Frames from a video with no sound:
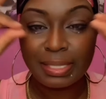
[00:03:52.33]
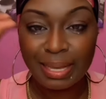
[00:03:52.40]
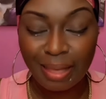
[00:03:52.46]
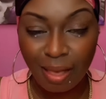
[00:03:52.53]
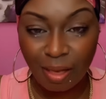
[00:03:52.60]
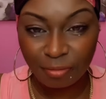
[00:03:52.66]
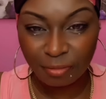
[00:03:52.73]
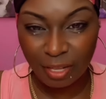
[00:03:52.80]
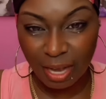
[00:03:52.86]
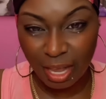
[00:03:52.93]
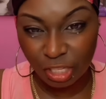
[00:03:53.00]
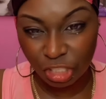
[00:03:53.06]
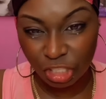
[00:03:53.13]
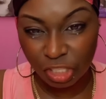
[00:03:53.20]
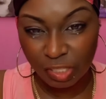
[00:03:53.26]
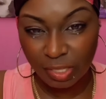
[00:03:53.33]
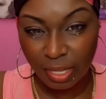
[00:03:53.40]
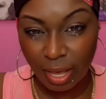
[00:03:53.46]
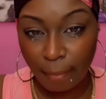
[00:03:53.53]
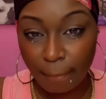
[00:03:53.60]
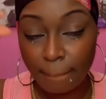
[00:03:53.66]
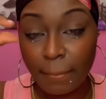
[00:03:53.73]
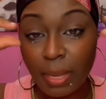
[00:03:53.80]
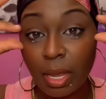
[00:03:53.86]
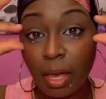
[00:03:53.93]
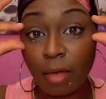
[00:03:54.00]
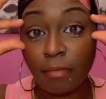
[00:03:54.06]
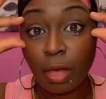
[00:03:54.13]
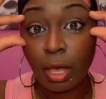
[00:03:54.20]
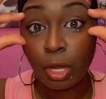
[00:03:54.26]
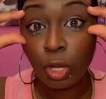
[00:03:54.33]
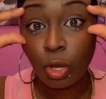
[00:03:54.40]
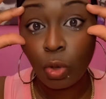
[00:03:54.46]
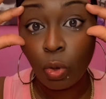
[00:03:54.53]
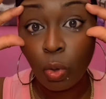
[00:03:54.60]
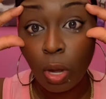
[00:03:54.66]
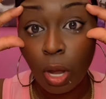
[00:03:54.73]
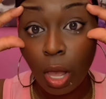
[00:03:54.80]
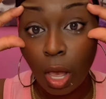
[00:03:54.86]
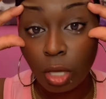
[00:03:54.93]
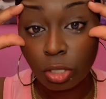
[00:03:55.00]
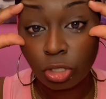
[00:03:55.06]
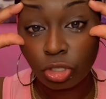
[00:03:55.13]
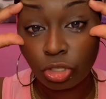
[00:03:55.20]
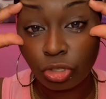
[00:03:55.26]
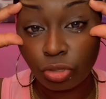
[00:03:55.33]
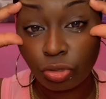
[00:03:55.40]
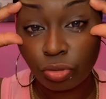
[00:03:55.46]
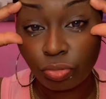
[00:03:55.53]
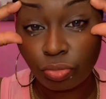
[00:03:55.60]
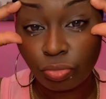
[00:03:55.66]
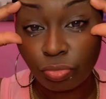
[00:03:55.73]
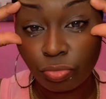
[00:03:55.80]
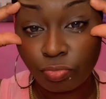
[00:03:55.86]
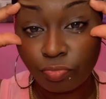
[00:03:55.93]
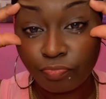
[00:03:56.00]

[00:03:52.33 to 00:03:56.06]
Take off the lashes them. Me never no lash.